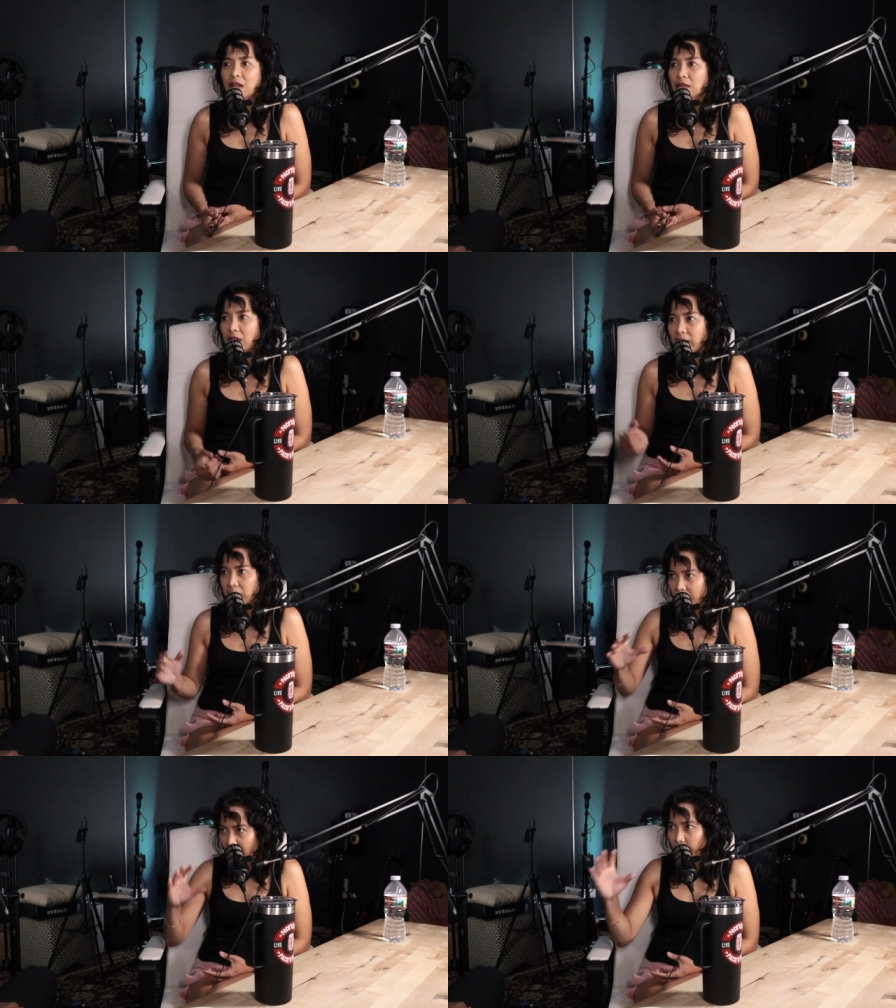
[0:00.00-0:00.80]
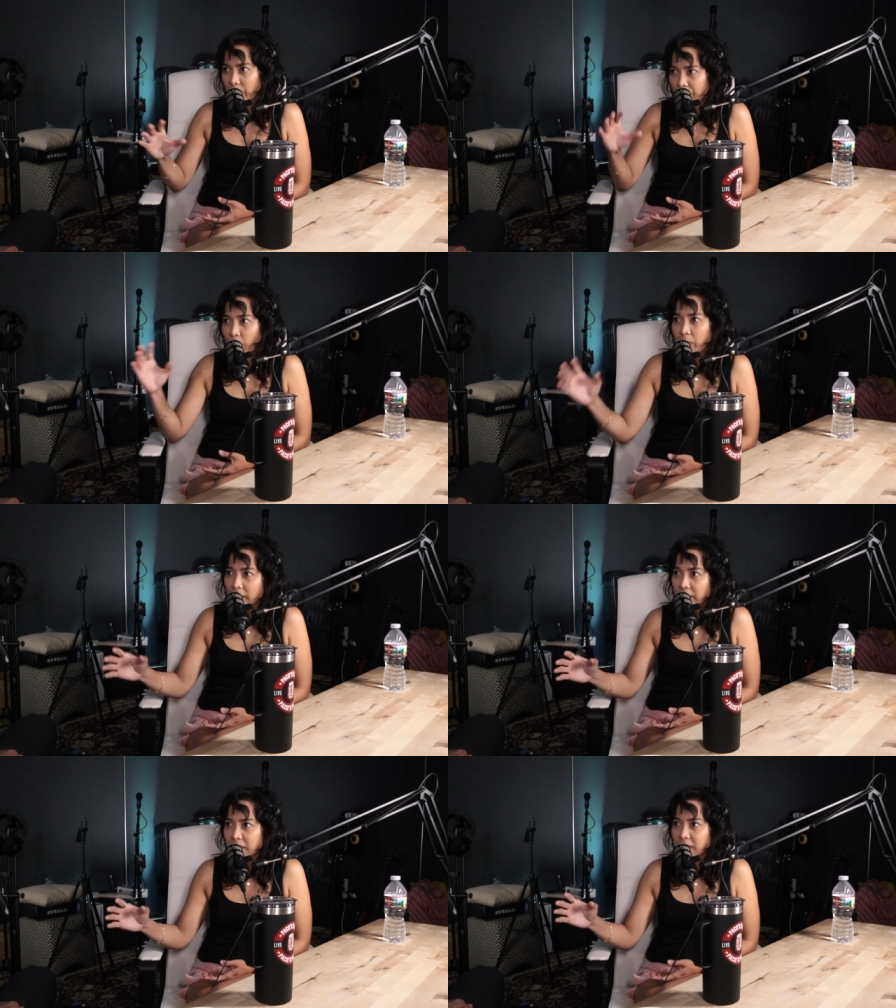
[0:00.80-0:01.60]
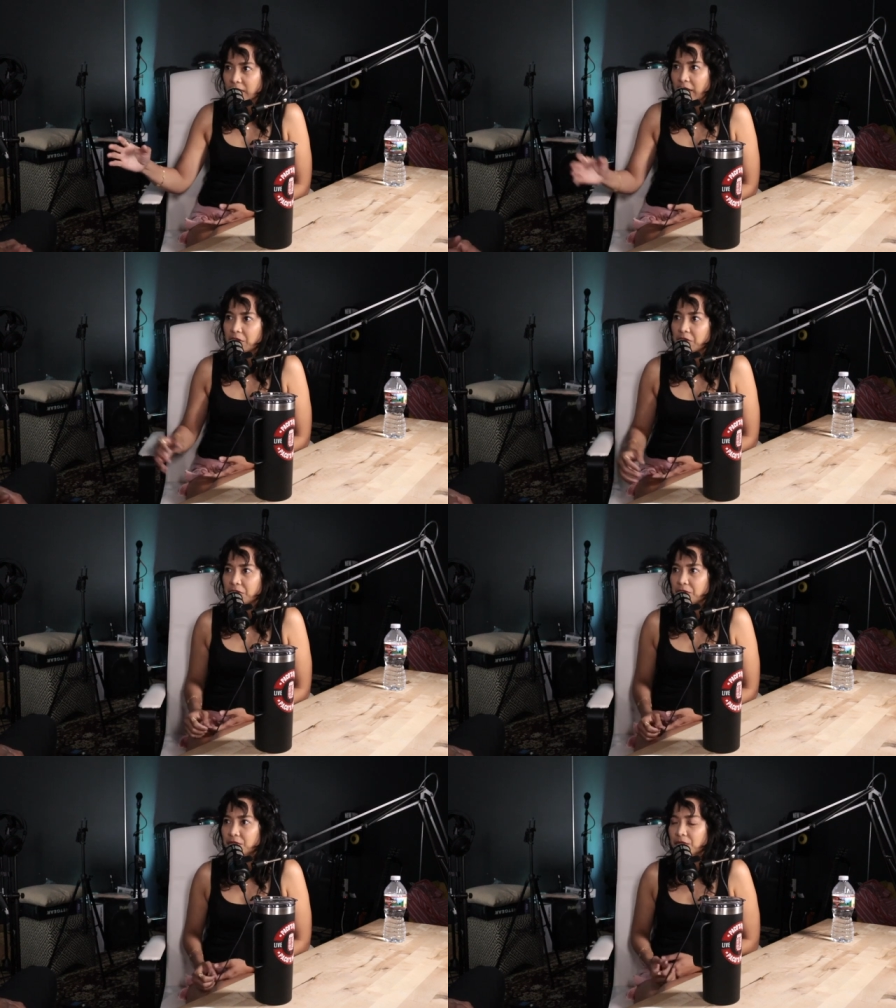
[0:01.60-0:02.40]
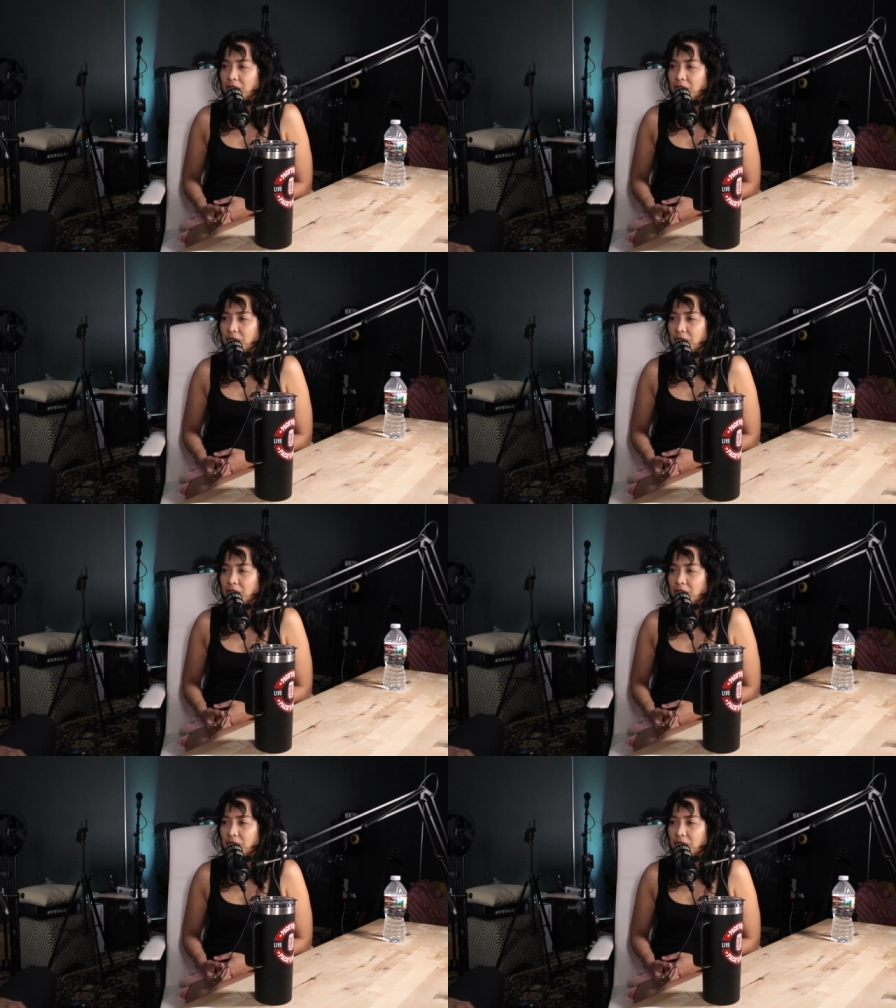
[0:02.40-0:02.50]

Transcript: not like a performance kind of